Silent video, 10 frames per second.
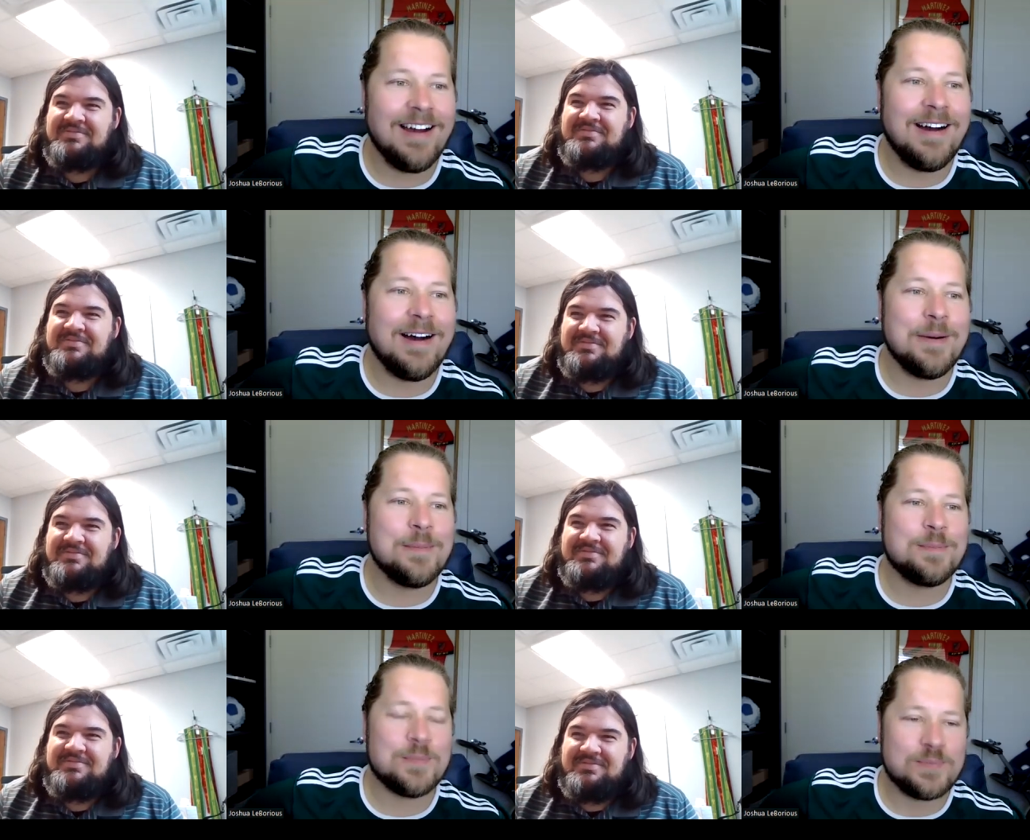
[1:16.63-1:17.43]

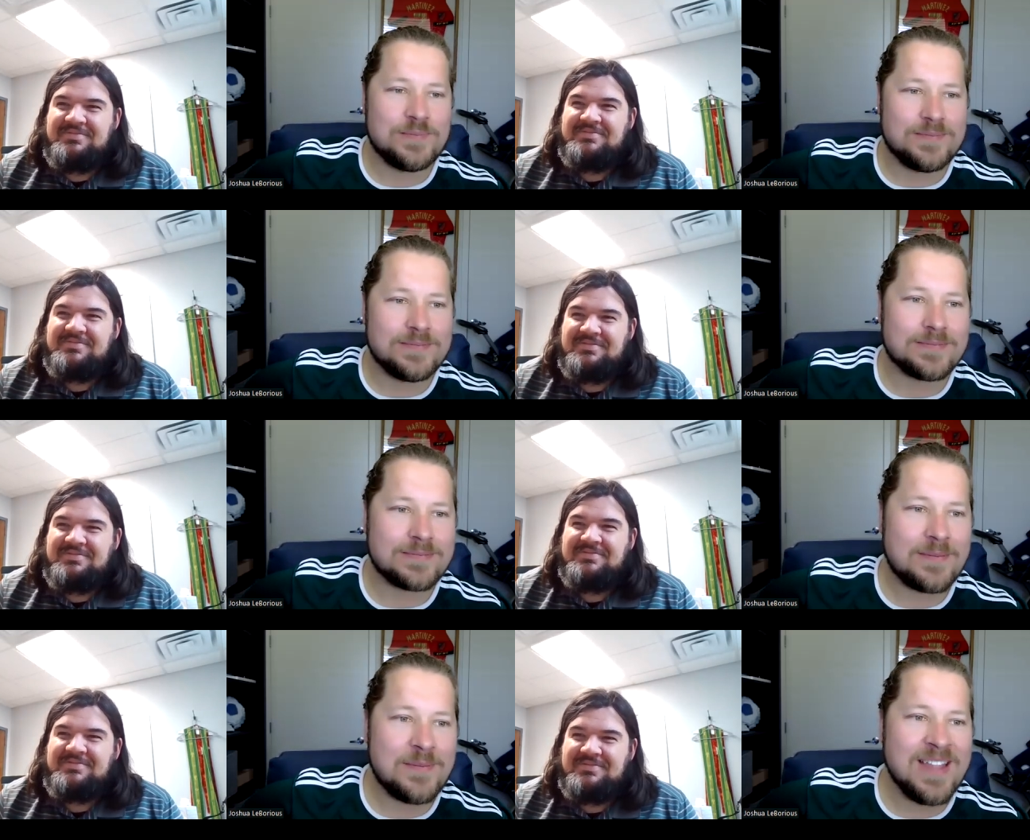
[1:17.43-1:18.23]
Speaker 1: Um,
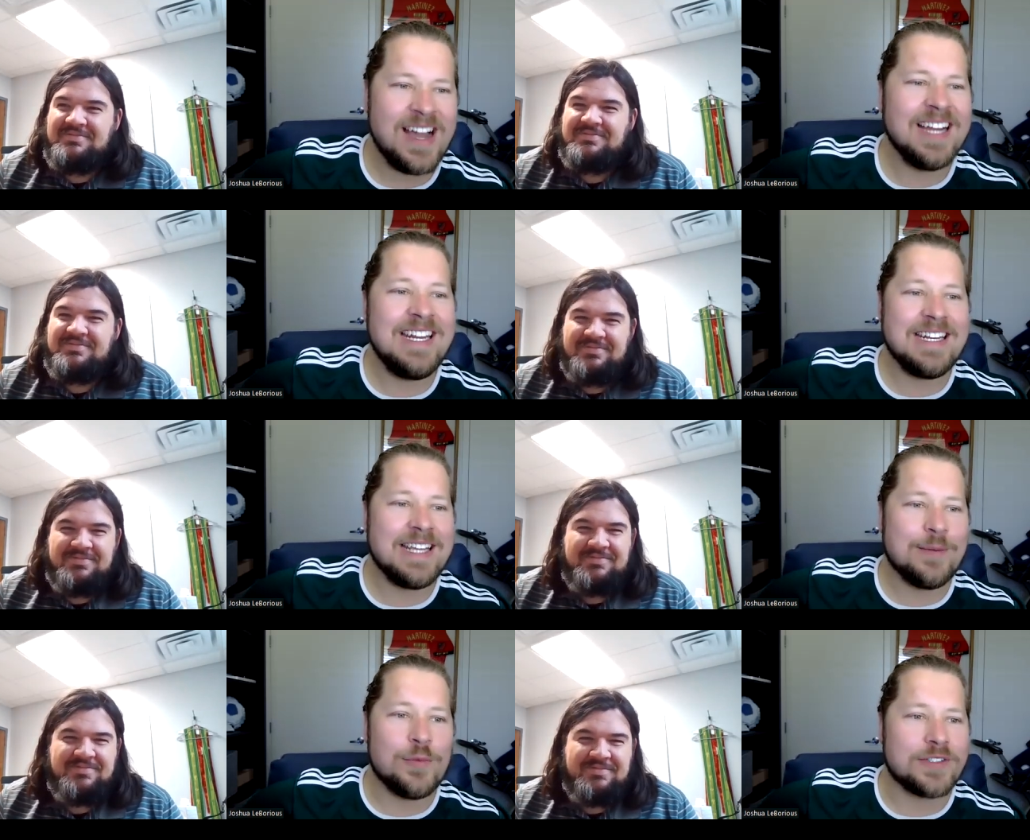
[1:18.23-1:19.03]
I need to
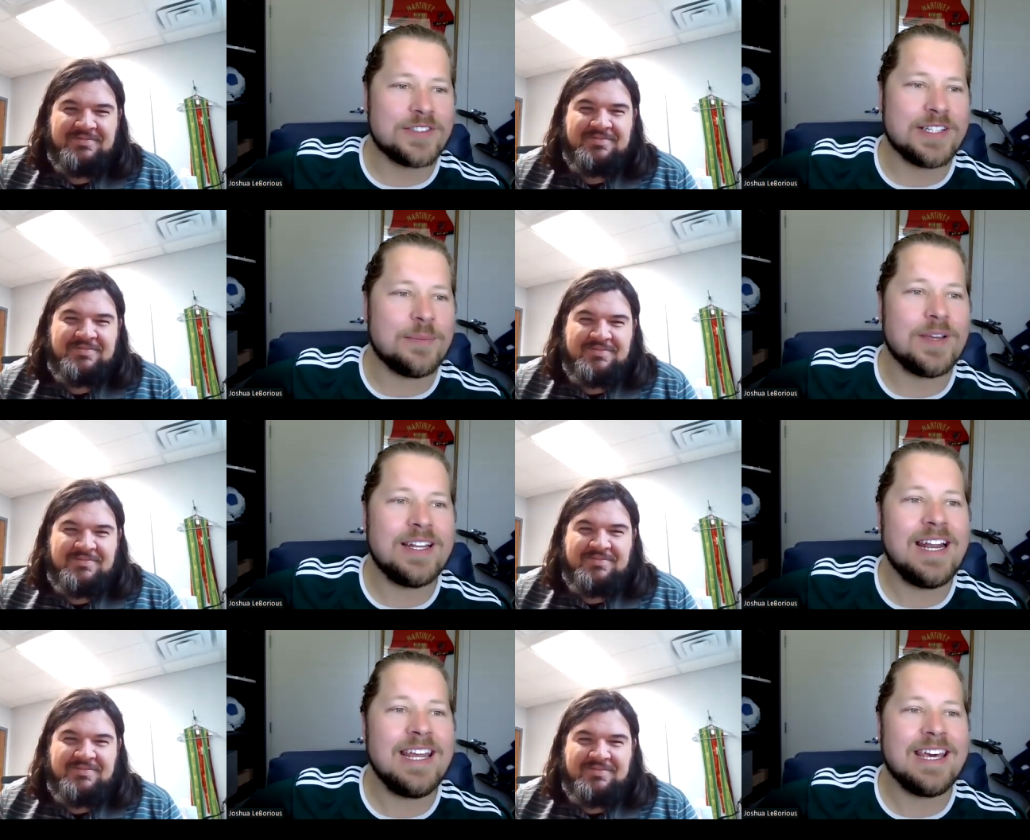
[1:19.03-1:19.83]
get more sleep.
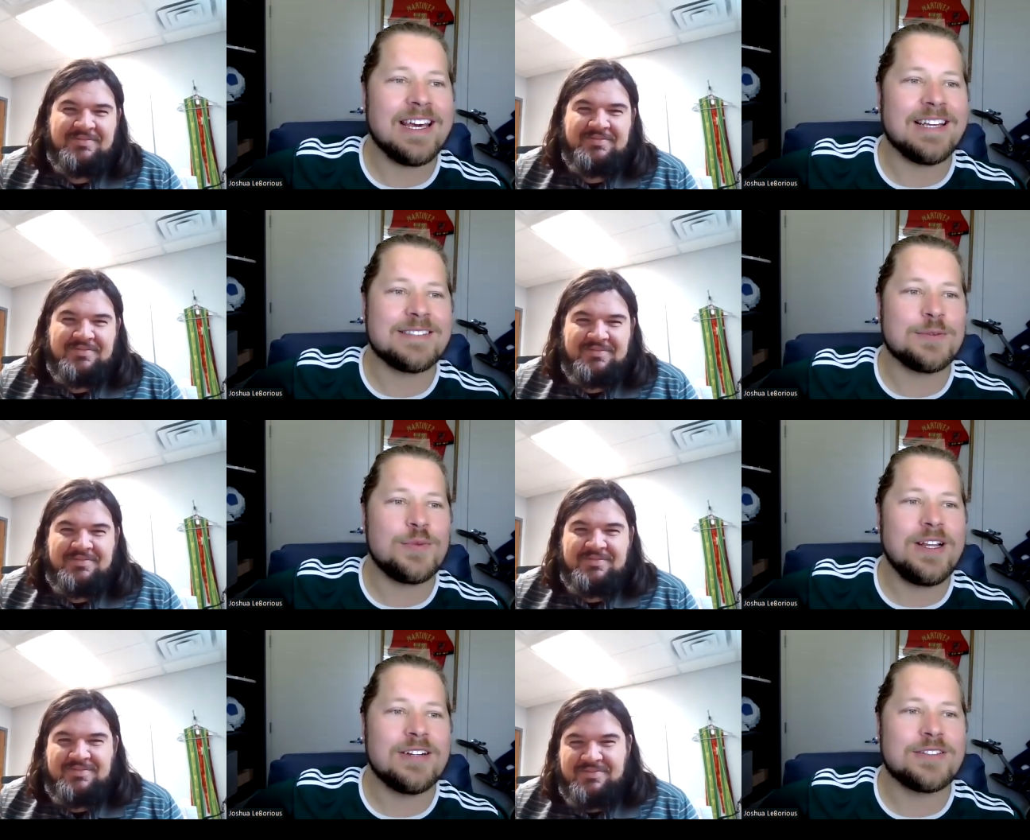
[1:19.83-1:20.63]
In any case,
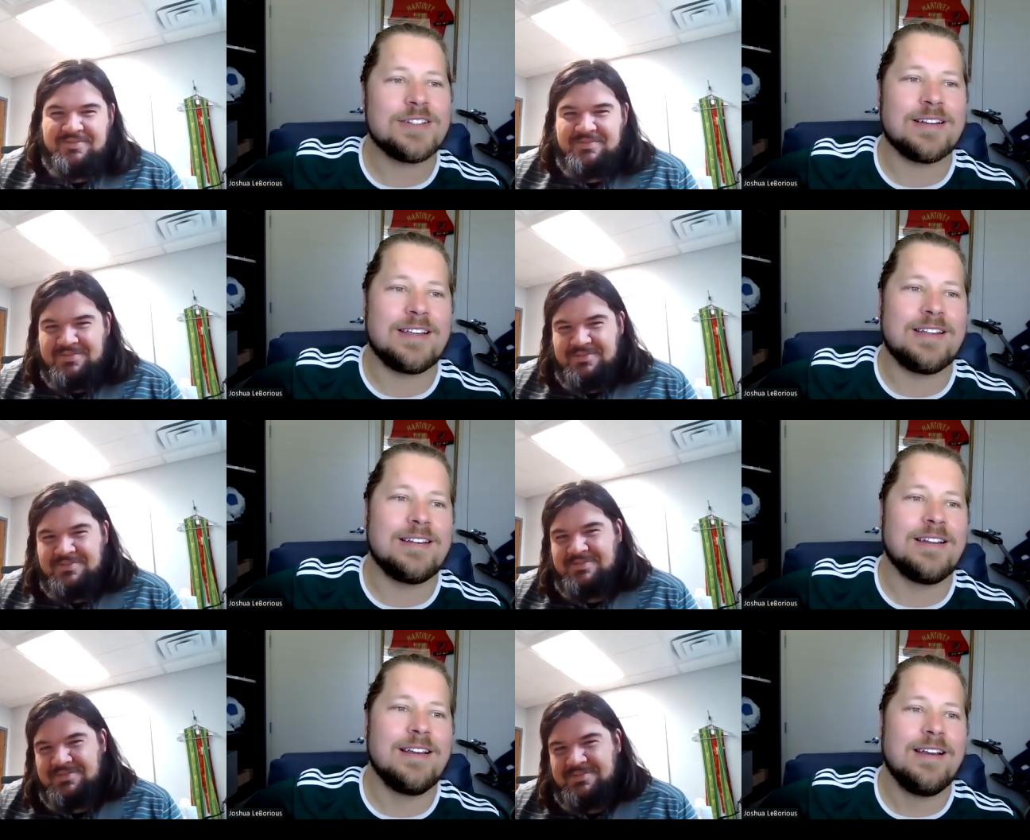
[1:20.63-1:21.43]
we are
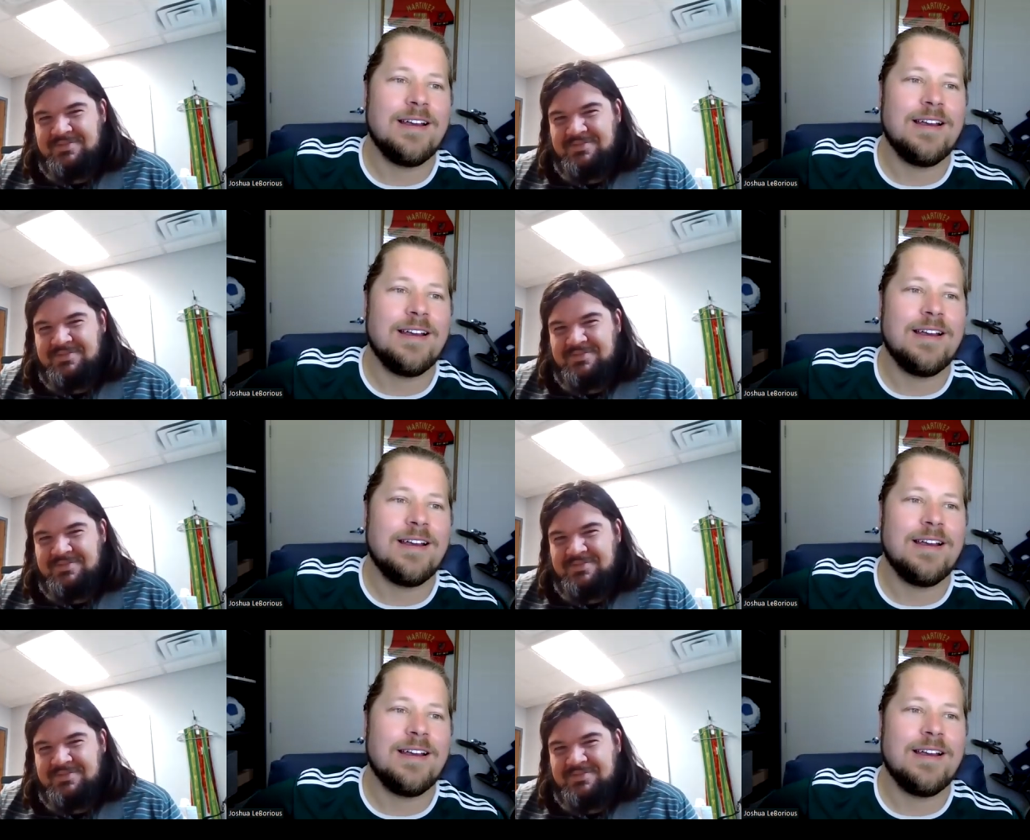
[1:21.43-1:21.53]
talking